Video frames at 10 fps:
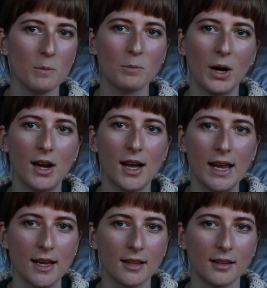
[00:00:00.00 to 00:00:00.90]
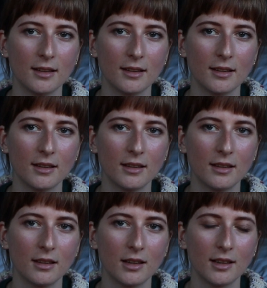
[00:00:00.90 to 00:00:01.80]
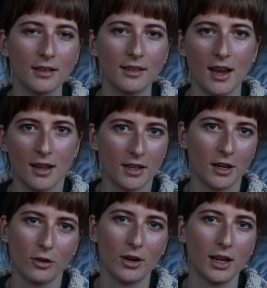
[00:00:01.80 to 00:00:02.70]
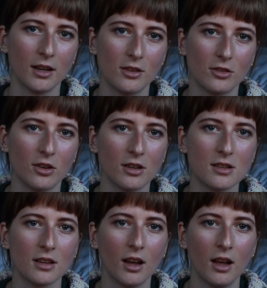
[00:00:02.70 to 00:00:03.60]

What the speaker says: by saying that acrylic is not